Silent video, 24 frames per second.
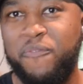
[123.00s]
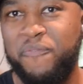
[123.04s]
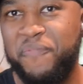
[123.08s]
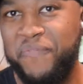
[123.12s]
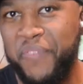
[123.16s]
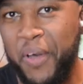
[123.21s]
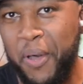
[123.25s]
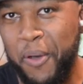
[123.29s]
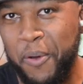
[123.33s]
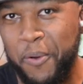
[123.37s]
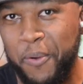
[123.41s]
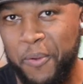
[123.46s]

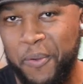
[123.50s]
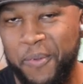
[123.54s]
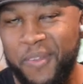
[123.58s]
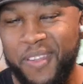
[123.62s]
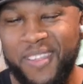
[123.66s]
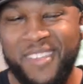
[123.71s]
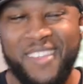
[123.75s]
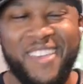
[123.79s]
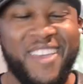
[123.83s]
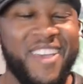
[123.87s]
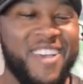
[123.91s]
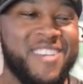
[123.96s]
fold.
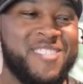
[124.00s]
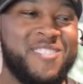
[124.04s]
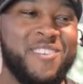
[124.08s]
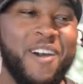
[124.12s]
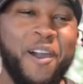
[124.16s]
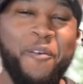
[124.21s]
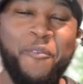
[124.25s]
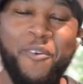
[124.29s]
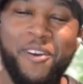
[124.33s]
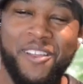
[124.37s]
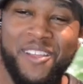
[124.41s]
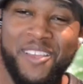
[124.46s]
So
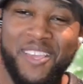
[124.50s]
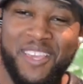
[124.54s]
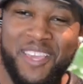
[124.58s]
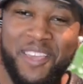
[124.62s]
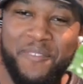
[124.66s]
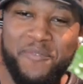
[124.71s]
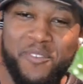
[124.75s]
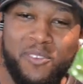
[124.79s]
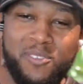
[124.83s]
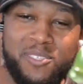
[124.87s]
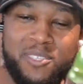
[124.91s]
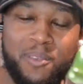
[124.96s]
I want to
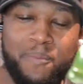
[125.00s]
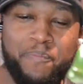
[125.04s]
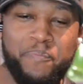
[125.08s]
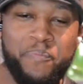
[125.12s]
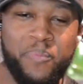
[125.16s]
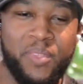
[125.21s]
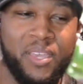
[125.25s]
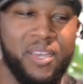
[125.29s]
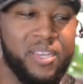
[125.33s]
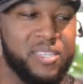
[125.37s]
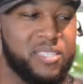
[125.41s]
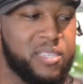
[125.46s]
give you
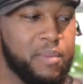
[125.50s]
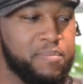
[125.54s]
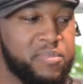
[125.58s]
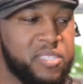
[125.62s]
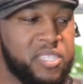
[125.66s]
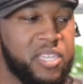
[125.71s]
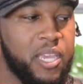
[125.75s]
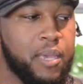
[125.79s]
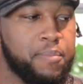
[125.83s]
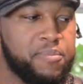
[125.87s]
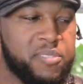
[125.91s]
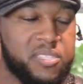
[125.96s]
some
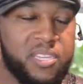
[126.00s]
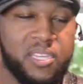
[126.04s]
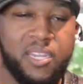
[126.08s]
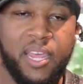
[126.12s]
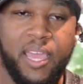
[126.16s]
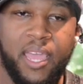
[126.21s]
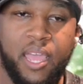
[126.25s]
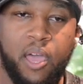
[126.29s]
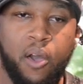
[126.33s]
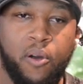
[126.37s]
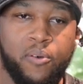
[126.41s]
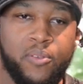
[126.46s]
tips
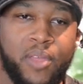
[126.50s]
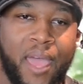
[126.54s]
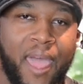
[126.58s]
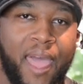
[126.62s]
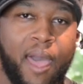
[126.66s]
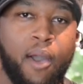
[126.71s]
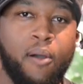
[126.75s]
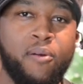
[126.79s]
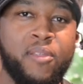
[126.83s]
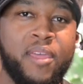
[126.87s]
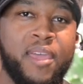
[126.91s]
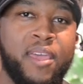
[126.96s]
today on
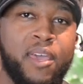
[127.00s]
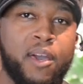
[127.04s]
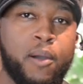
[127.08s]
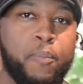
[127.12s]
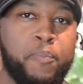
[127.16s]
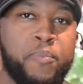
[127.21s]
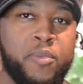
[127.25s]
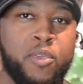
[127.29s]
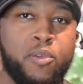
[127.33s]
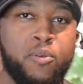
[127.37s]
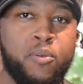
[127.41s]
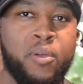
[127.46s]
how to
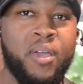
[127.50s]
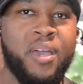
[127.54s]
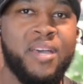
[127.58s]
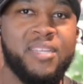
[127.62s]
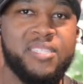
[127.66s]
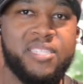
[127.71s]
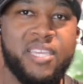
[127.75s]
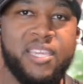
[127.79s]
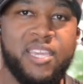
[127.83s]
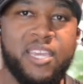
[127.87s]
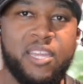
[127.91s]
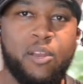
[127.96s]
help you
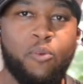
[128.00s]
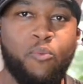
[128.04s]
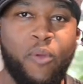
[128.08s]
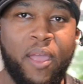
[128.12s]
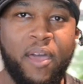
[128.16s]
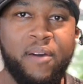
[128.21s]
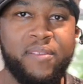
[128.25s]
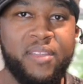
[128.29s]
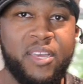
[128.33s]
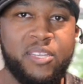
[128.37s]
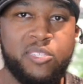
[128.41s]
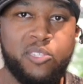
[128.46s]
to get
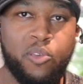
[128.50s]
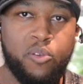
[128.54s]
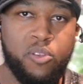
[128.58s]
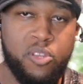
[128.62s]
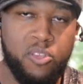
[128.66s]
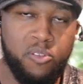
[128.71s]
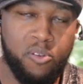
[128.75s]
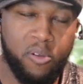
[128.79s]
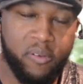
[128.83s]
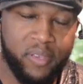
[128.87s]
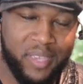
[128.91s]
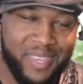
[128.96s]
around that so that
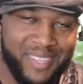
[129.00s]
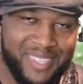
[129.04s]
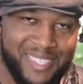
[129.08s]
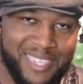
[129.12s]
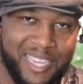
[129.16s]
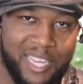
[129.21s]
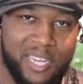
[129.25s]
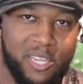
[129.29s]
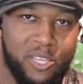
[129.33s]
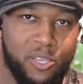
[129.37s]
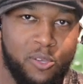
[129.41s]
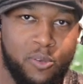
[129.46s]
you don't
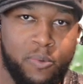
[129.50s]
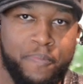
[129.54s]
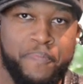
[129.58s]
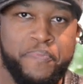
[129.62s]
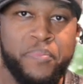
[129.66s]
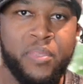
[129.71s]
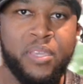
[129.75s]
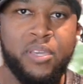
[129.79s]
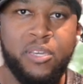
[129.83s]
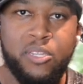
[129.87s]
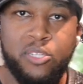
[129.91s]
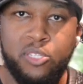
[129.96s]
continue
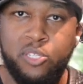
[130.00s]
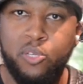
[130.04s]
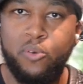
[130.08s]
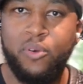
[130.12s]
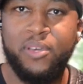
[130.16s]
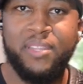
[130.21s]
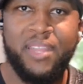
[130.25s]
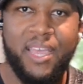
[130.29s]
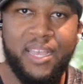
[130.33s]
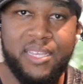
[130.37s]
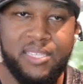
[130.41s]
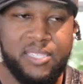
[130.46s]

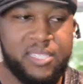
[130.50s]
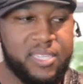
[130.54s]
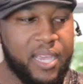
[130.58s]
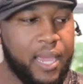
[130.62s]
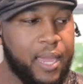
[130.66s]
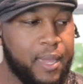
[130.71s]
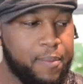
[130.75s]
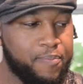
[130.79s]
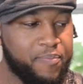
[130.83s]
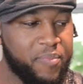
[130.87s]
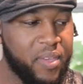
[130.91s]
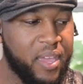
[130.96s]
doing that
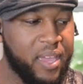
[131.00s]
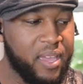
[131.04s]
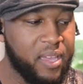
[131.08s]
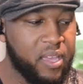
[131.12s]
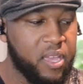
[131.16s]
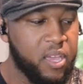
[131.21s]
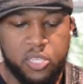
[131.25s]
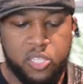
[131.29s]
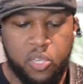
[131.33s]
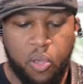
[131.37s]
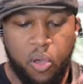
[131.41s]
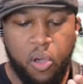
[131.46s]
same
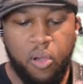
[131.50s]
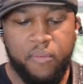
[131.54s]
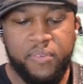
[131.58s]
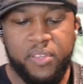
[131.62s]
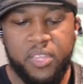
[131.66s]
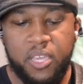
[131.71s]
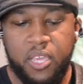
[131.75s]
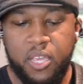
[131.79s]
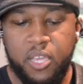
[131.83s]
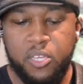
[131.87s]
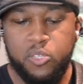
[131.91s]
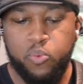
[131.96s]
thing. So over
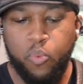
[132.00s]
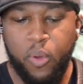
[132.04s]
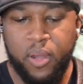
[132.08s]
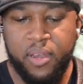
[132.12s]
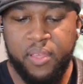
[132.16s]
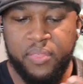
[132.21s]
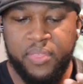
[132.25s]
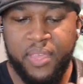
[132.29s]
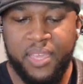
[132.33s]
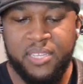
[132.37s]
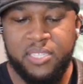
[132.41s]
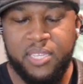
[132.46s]
the years, one
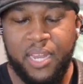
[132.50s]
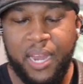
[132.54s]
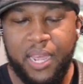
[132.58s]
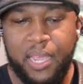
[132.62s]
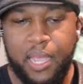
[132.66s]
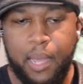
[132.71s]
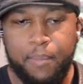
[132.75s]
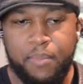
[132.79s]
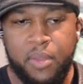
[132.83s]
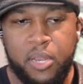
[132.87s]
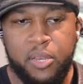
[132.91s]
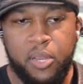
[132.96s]
of the things that I
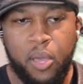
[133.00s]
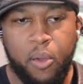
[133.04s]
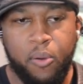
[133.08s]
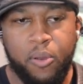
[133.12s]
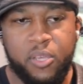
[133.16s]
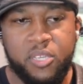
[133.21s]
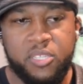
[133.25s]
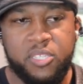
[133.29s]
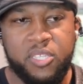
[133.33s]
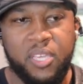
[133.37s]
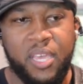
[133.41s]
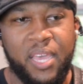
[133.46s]
come to
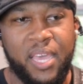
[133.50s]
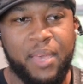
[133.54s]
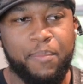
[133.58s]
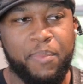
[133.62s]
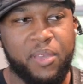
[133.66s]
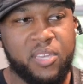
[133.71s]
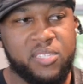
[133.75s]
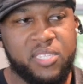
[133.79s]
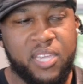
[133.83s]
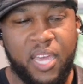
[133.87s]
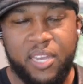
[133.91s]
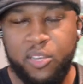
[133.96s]
notice,
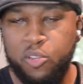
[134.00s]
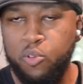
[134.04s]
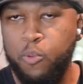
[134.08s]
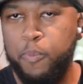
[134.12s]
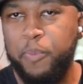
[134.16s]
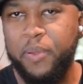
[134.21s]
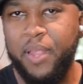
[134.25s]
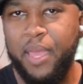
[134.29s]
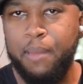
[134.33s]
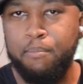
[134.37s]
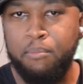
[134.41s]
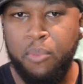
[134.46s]
because I do
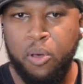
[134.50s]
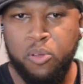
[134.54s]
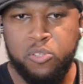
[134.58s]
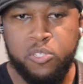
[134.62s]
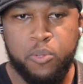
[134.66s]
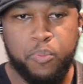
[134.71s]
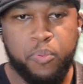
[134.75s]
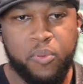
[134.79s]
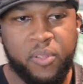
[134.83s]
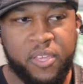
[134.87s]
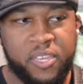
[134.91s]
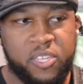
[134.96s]
play
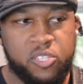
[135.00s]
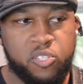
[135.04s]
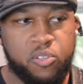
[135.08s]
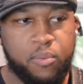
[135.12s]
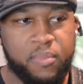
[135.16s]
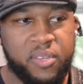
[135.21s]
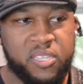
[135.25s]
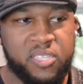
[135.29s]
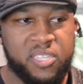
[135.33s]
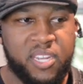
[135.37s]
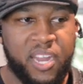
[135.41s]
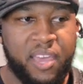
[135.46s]
multiple
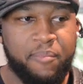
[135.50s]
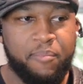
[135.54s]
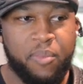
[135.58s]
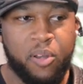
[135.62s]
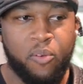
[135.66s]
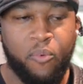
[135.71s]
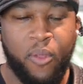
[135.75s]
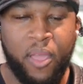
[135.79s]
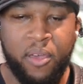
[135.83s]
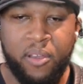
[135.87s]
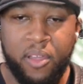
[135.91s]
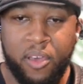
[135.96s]
instruments and I've been
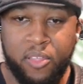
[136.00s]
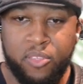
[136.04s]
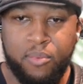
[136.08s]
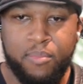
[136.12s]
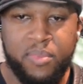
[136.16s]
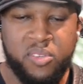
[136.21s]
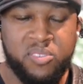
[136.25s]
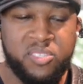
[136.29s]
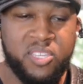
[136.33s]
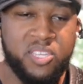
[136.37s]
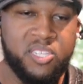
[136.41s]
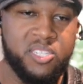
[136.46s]
around other
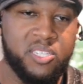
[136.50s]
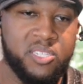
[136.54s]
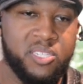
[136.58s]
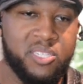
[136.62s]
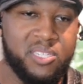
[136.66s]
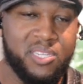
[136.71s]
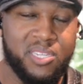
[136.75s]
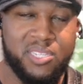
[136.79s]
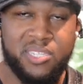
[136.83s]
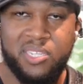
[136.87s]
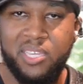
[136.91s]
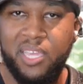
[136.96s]
musicians
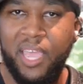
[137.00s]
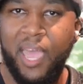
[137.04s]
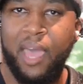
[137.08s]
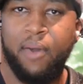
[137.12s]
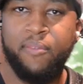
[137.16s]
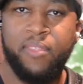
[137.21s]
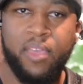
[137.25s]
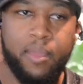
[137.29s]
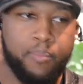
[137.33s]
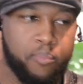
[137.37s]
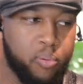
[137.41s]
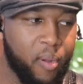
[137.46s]
to see how
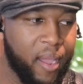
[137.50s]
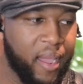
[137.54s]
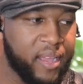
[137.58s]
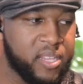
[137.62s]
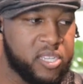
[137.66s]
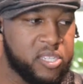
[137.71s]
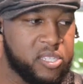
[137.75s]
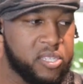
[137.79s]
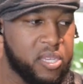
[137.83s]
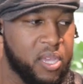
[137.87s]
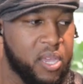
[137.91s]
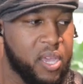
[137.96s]
they
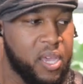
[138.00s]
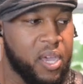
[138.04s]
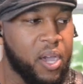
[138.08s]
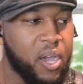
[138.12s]
practice,